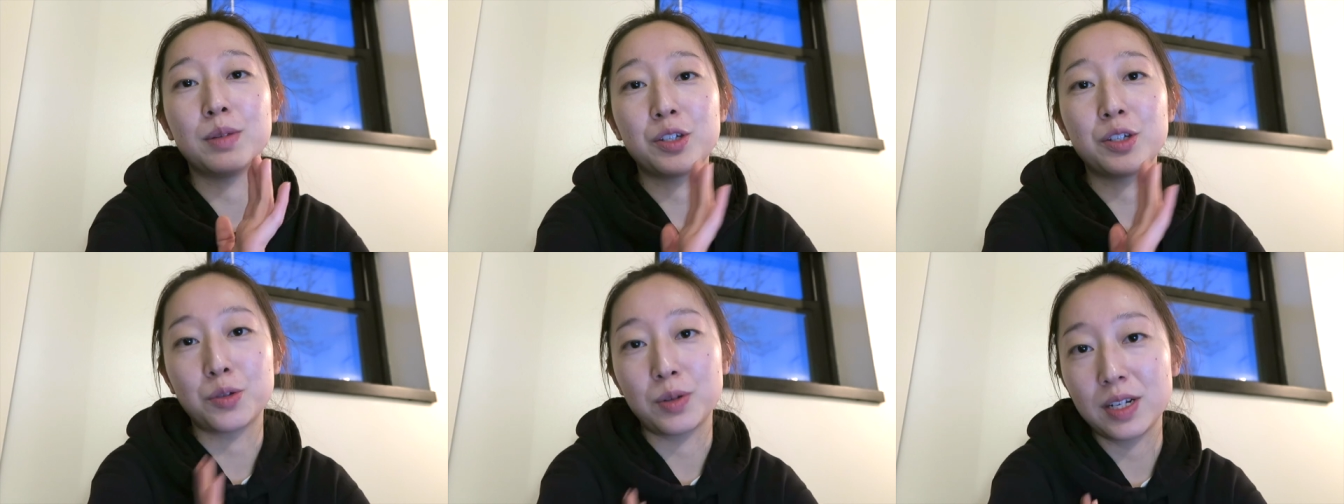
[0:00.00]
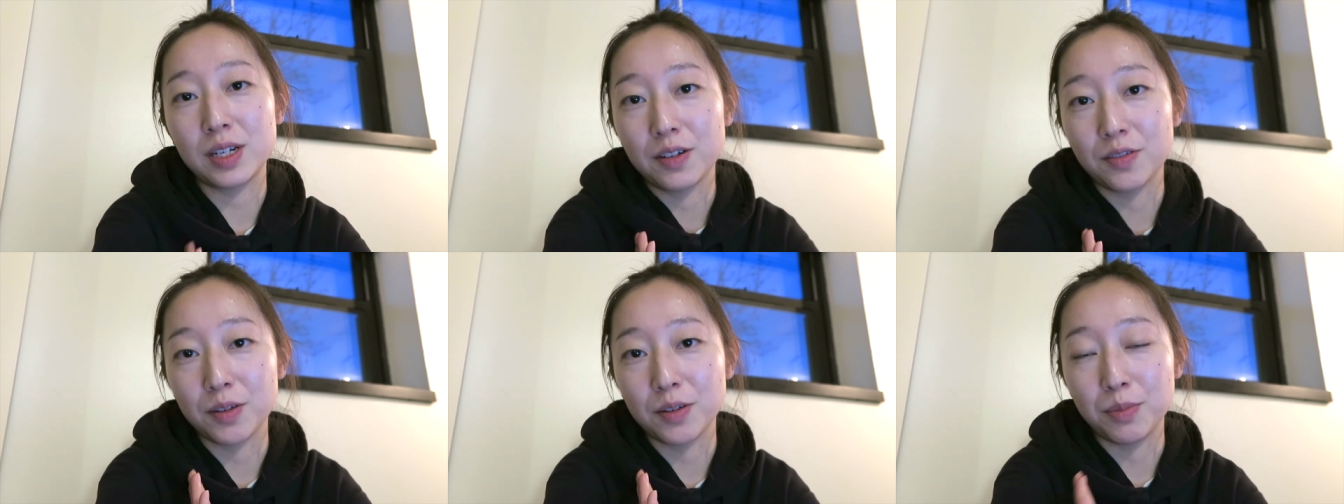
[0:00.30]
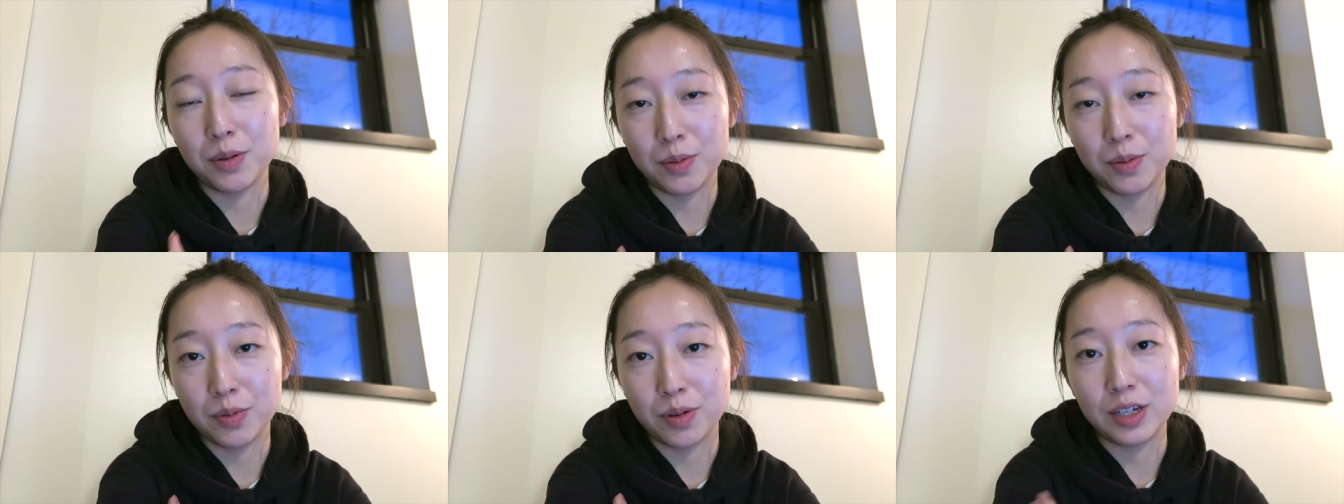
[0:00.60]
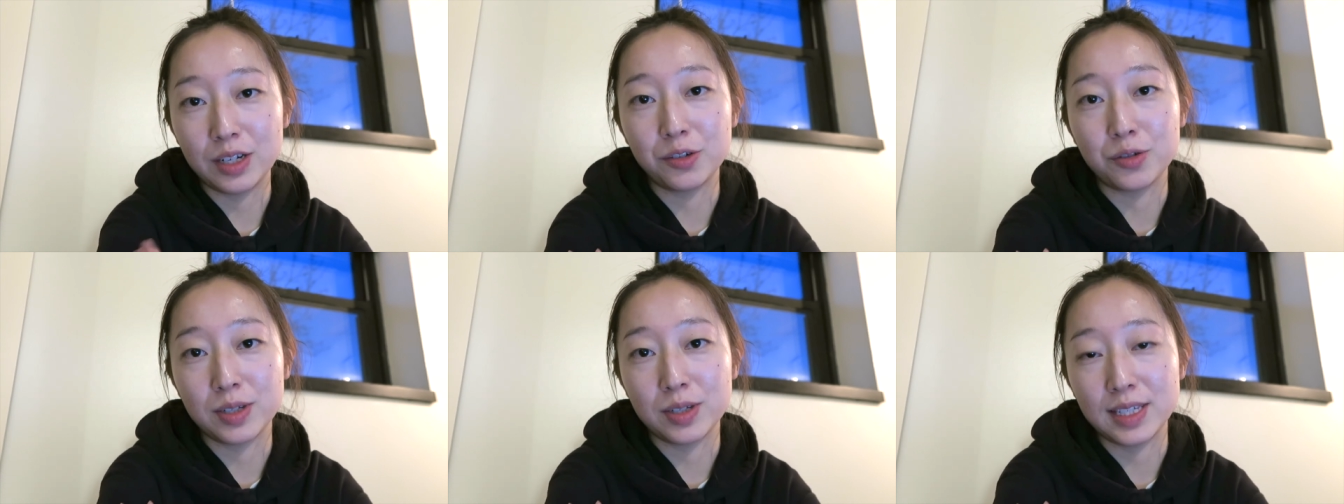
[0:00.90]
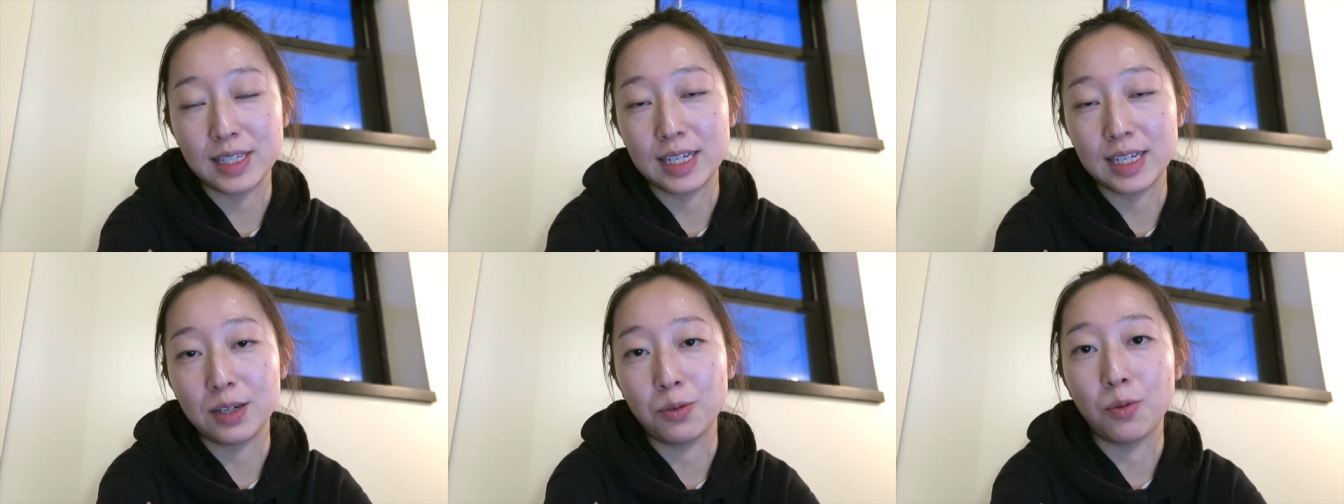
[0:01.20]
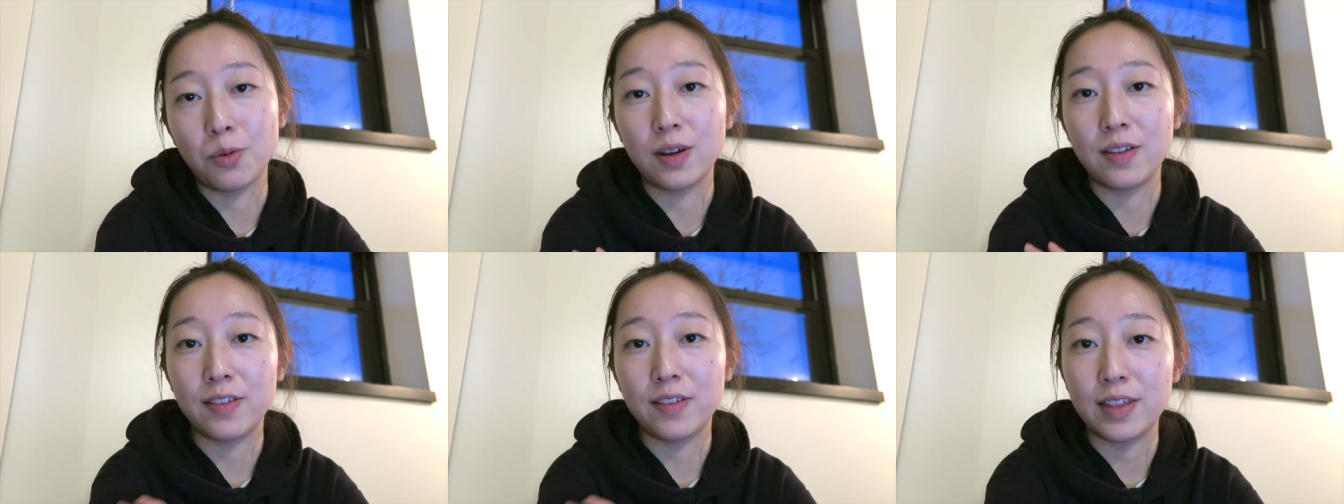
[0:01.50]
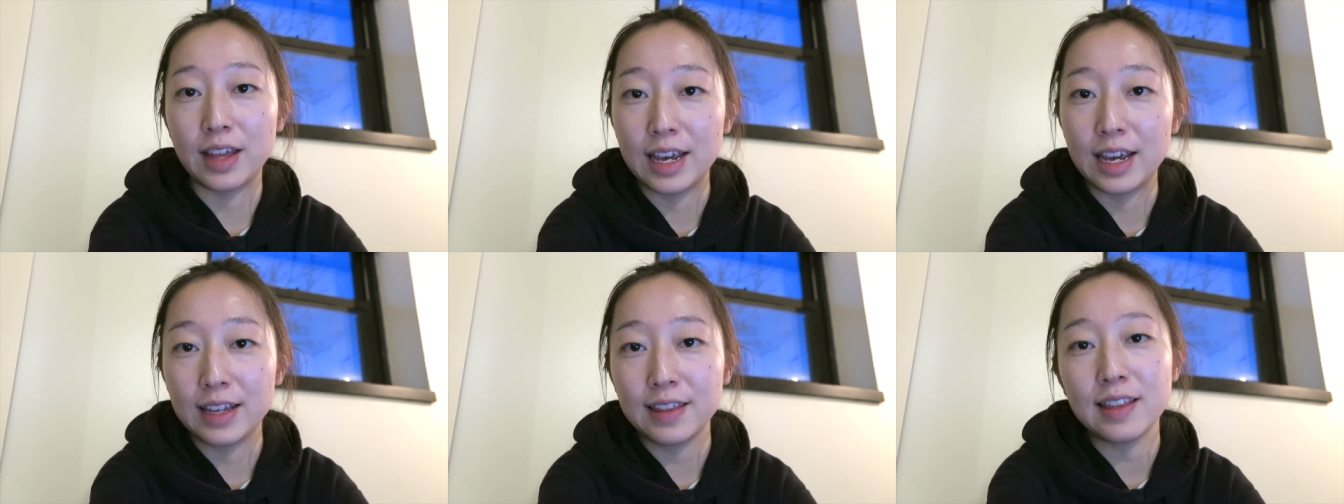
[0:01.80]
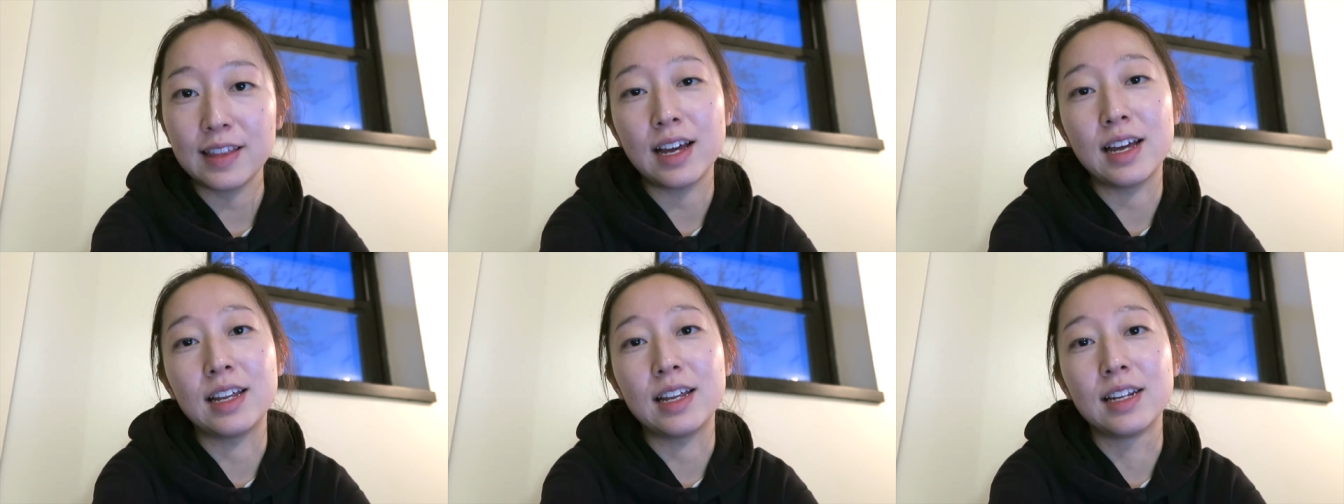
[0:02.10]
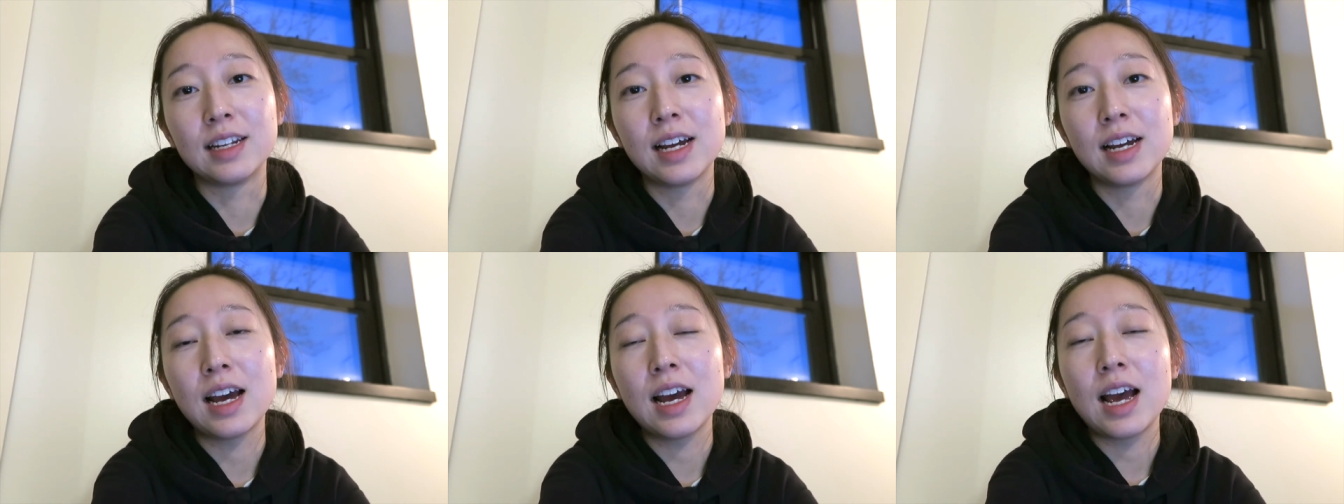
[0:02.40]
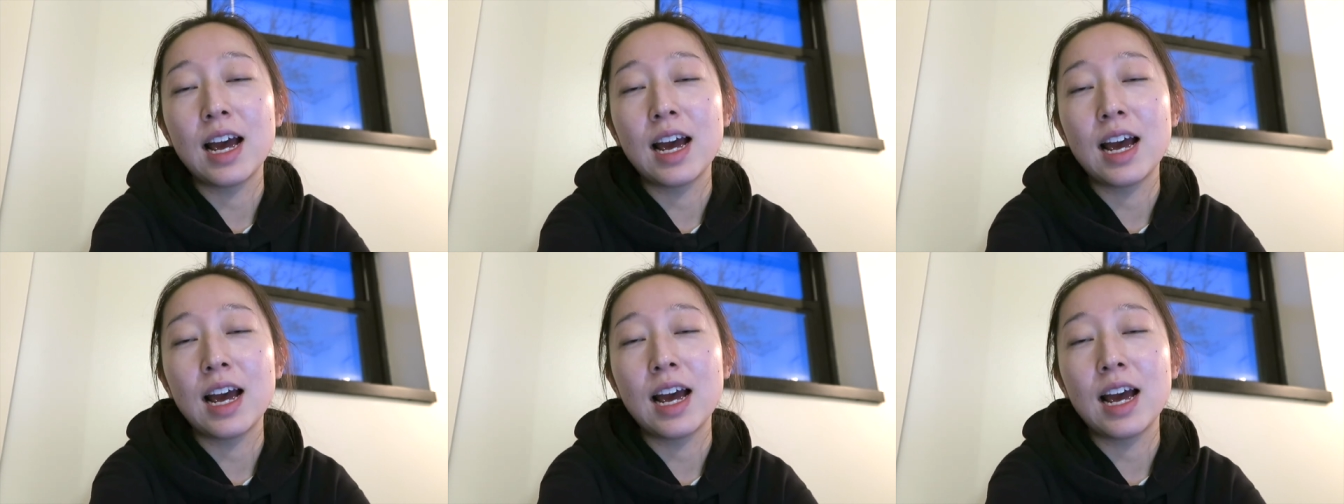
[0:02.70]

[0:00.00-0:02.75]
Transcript: majority of the people are interested in one thing, then